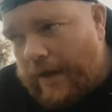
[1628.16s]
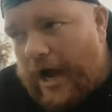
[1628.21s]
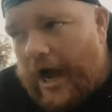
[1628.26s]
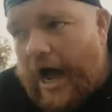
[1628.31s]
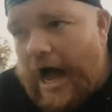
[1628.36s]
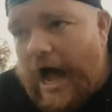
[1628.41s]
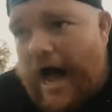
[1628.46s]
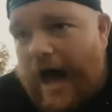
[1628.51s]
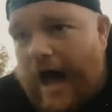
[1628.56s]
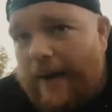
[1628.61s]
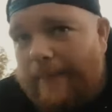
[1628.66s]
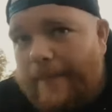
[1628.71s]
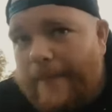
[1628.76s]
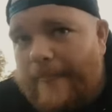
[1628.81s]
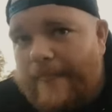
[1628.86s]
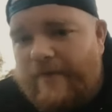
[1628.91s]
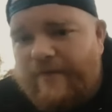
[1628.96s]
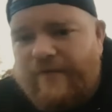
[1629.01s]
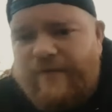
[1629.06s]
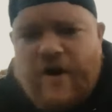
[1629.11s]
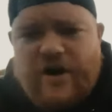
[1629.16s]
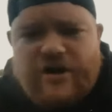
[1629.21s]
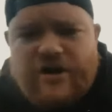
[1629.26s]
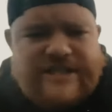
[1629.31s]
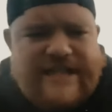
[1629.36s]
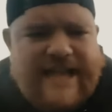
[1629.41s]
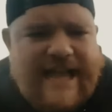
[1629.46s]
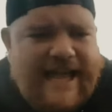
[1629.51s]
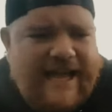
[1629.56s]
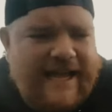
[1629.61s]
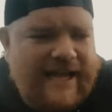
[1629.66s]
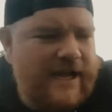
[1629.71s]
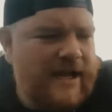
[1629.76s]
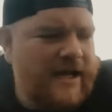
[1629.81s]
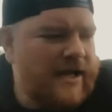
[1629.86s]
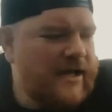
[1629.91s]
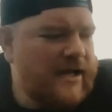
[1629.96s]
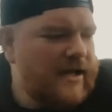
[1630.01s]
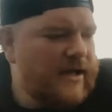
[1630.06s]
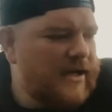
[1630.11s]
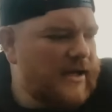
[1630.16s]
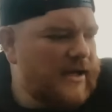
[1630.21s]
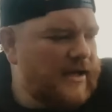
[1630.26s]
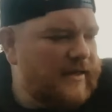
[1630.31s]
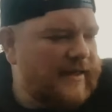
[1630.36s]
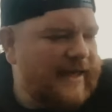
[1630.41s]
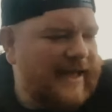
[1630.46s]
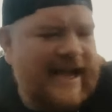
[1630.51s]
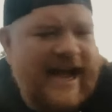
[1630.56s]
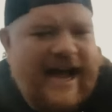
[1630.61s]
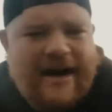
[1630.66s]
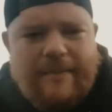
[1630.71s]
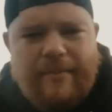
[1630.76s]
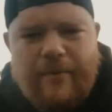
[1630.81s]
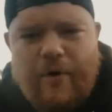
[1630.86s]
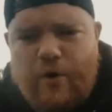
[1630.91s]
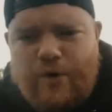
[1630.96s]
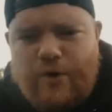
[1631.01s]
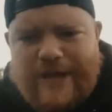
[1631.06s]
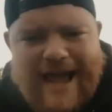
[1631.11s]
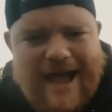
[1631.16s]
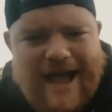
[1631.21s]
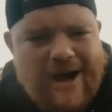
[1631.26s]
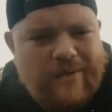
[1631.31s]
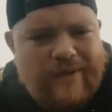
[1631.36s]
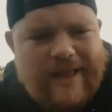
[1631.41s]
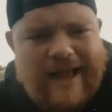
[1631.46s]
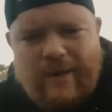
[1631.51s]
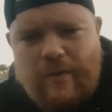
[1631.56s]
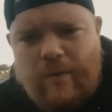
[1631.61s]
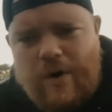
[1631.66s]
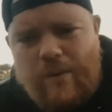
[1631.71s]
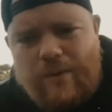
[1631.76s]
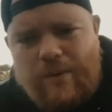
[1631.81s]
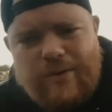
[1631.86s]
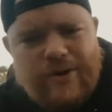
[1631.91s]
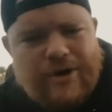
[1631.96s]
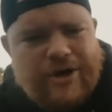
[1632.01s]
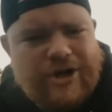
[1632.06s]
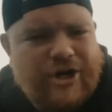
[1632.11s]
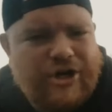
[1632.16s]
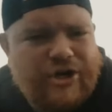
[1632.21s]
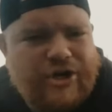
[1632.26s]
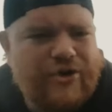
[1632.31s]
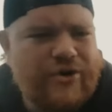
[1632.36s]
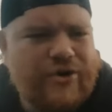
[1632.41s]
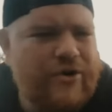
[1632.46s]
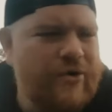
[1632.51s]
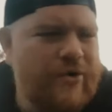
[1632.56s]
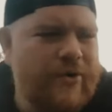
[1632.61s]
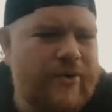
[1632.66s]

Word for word: Uh, the first day, they kind of broke down like what we were gonna do.